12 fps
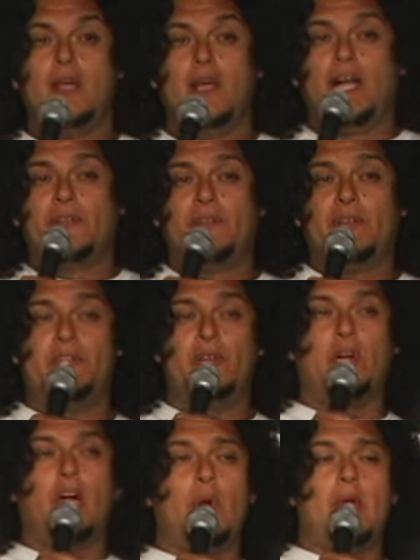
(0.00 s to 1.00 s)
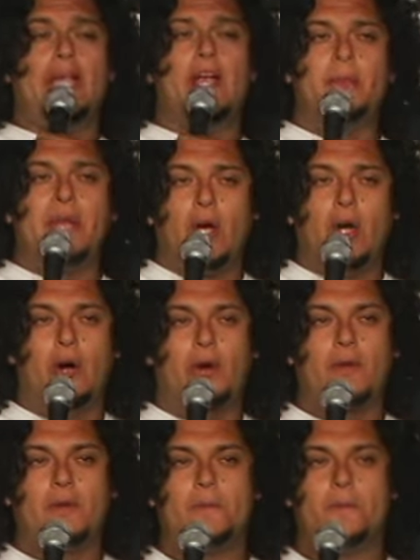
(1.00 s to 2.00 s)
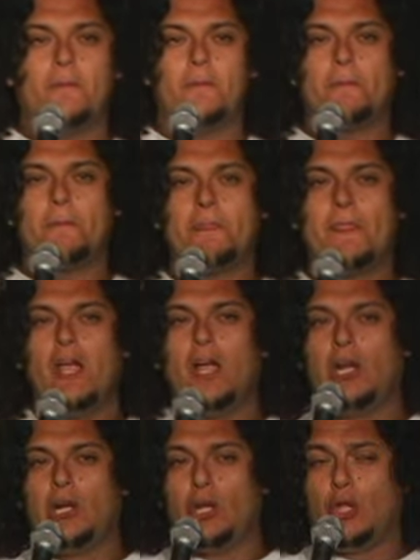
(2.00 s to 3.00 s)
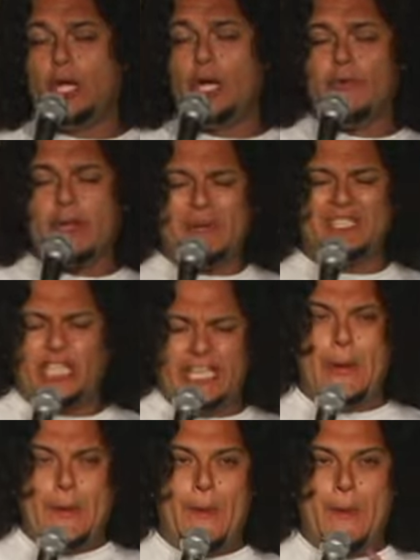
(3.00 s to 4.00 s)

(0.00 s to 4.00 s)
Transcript: I fixed your car right here, mijo. Lo dejo bien machín.